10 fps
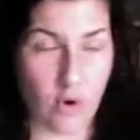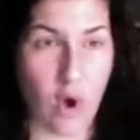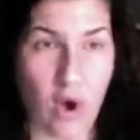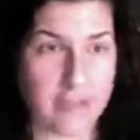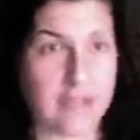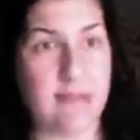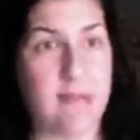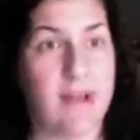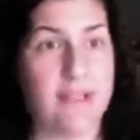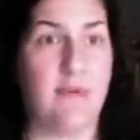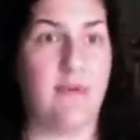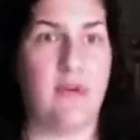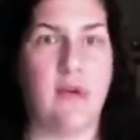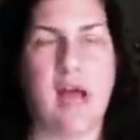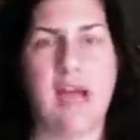awesome as possible for
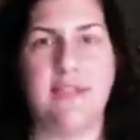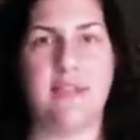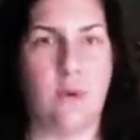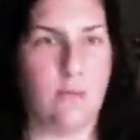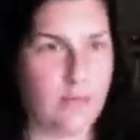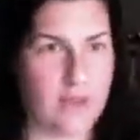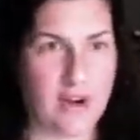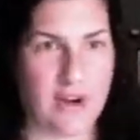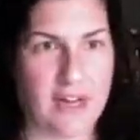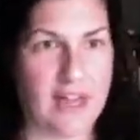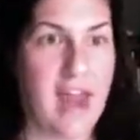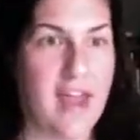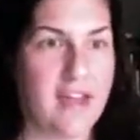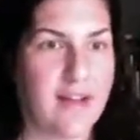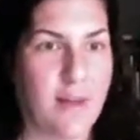you guys. So hopefully you're going to get
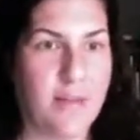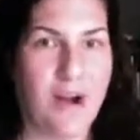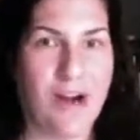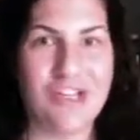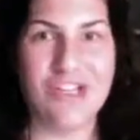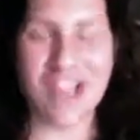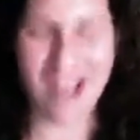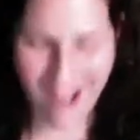it come March.